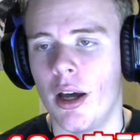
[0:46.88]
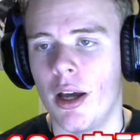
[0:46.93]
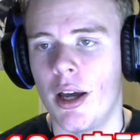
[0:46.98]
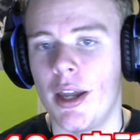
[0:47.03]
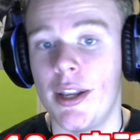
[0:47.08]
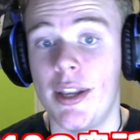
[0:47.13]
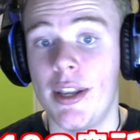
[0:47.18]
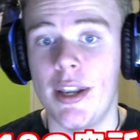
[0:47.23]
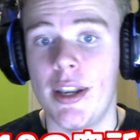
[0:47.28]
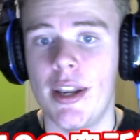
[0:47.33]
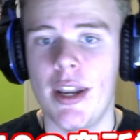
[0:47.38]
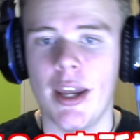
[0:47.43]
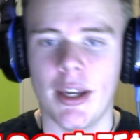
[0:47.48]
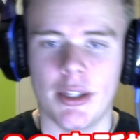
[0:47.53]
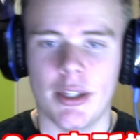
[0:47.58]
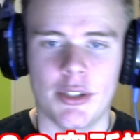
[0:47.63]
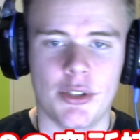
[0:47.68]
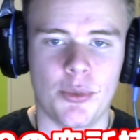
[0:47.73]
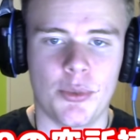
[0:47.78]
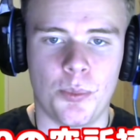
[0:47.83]

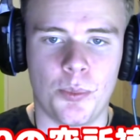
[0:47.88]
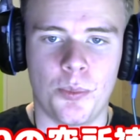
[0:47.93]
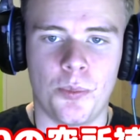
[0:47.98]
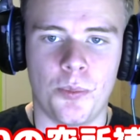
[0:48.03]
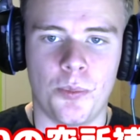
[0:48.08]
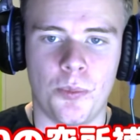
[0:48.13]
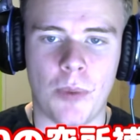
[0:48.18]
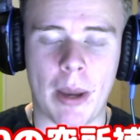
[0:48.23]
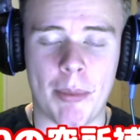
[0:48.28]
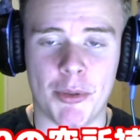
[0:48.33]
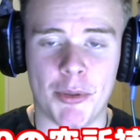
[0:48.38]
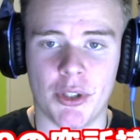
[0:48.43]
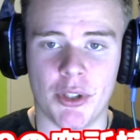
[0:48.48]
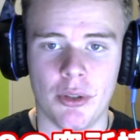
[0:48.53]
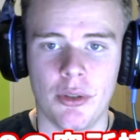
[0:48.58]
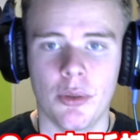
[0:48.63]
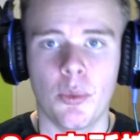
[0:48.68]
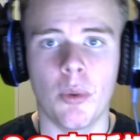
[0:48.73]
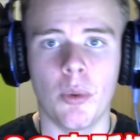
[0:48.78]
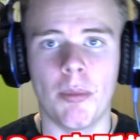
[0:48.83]
next
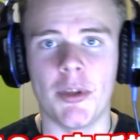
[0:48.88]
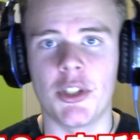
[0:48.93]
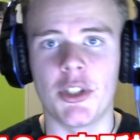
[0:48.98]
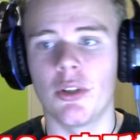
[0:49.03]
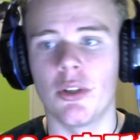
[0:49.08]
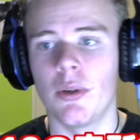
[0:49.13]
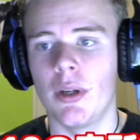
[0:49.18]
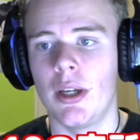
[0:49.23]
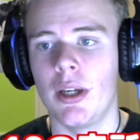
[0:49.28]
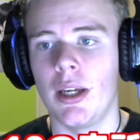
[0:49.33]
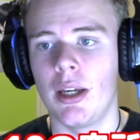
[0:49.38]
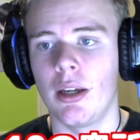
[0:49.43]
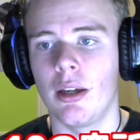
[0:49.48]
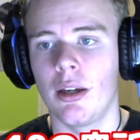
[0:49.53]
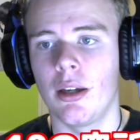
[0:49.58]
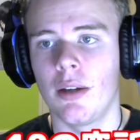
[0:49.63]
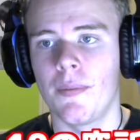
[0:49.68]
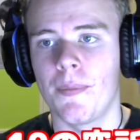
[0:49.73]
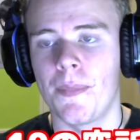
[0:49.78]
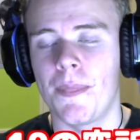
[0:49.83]
episode, we'll be
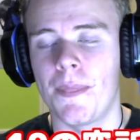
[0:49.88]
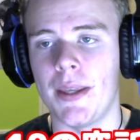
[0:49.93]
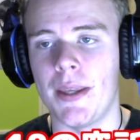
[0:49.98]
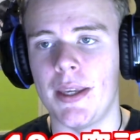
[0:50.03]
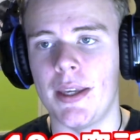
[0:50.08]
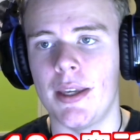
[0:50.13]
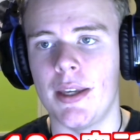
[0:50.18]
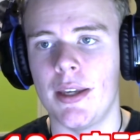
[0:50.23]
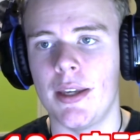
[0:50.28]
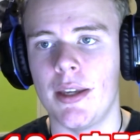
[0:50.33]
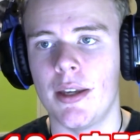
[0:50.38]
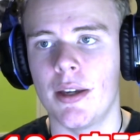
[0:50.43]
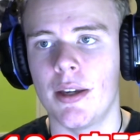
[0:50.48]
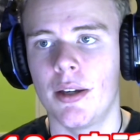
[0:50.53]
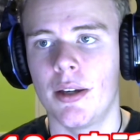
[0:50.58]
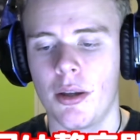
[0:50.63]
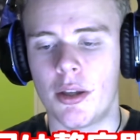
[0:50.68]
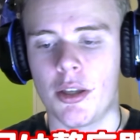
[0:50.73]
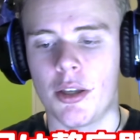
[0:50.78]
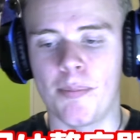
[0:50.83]
doing the
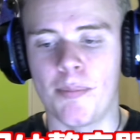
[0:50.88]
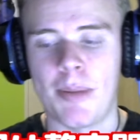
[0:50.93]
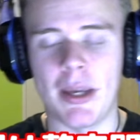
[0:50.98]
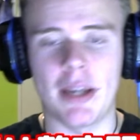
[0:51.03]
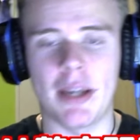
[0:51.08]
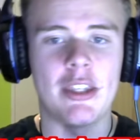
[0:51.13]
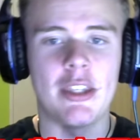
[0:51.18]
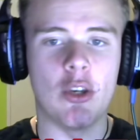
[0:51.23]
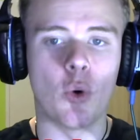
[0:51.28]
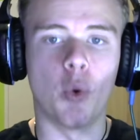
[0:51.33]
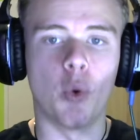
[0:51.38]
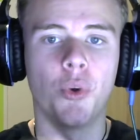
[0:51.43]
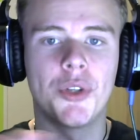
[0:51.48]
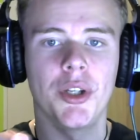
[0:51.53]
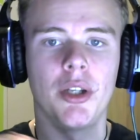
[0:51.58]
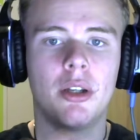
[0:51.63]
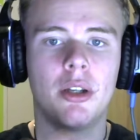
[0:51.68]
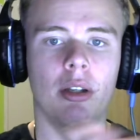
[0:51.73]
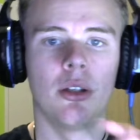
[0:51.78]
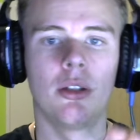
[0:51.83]
pick the
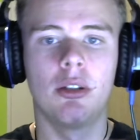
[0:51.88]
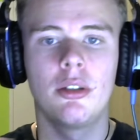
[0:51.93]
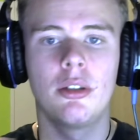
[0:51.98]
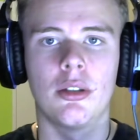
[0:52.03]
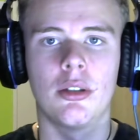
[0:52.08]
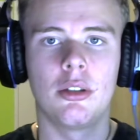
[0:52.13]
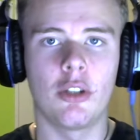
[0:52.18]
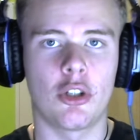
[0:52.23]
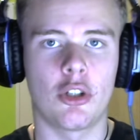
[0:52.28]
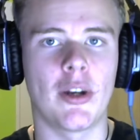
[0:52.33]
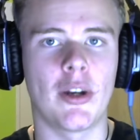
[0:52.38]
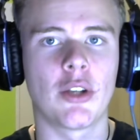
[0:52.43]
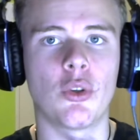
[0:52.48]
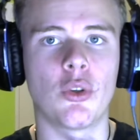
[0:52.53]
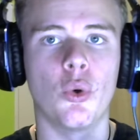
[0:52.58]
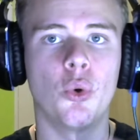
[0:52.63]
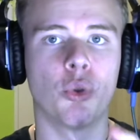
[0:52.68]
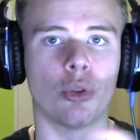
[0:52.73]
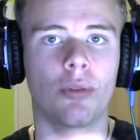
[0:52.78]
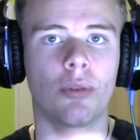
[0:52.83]
order, the correct
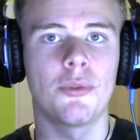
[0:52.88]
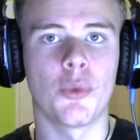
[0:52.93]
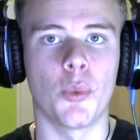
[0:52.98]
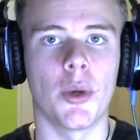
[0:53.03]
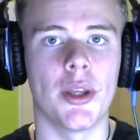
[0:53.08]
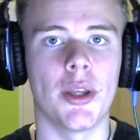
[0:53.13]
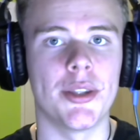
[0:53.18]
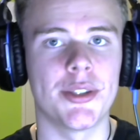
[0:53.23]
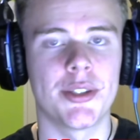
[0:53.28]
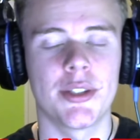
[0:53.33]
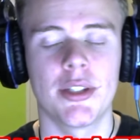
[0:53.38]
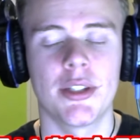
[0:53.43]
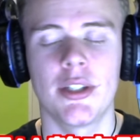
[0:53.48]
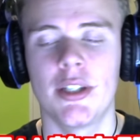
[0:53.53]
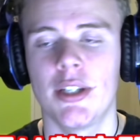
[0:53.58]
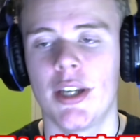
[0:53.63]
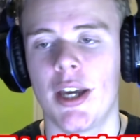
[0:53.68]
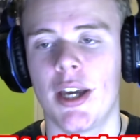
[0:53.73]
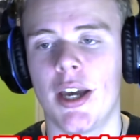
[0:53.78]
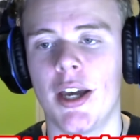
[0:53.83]
order of the words.
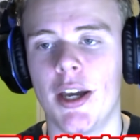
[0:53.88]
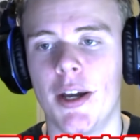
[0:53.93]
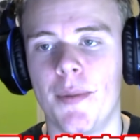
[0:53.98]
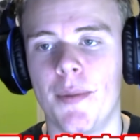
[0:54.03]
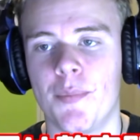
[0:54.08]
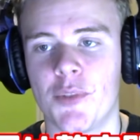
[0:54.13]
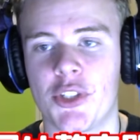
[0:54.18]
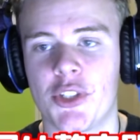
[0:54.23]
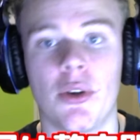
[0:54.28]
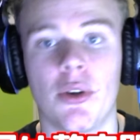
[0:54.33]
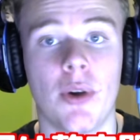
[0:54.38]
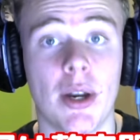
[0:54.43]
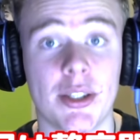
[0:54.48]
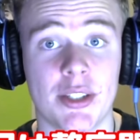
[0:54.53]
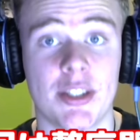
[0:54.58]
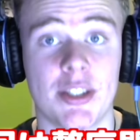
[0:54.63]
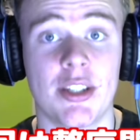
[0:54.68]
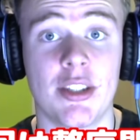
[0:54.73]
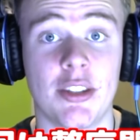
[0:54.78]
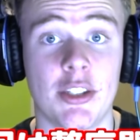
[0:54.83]
Um, so, as I
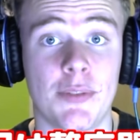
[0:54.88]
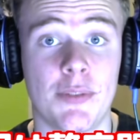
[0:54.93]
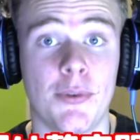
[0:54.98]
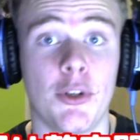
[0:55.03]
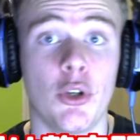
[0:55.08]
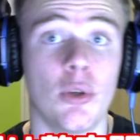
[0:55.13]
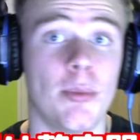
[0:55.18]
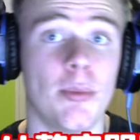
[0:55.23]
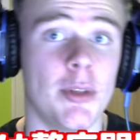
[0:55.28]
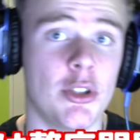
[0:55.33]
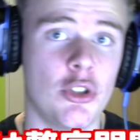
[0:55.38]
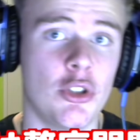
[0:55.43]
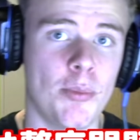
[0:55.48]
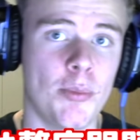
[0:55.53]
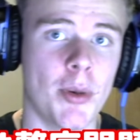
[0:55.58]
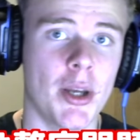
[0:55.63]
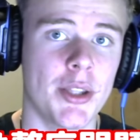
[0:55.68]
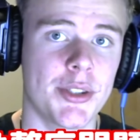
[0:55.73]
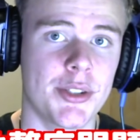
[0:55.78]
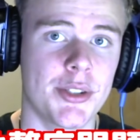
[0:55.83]
said, this video will be two
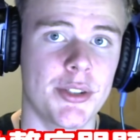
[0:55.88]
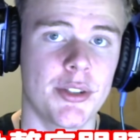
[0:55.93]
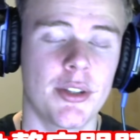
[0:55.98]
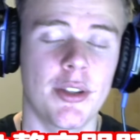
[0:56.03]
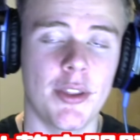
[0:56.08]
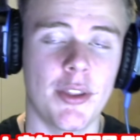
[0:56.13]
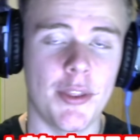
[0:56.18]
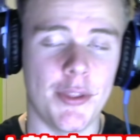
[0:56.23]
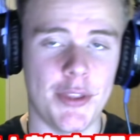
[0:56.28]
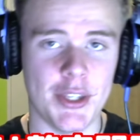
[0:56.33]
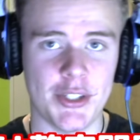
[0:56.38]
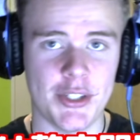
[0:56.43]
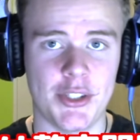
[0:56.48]
parts. This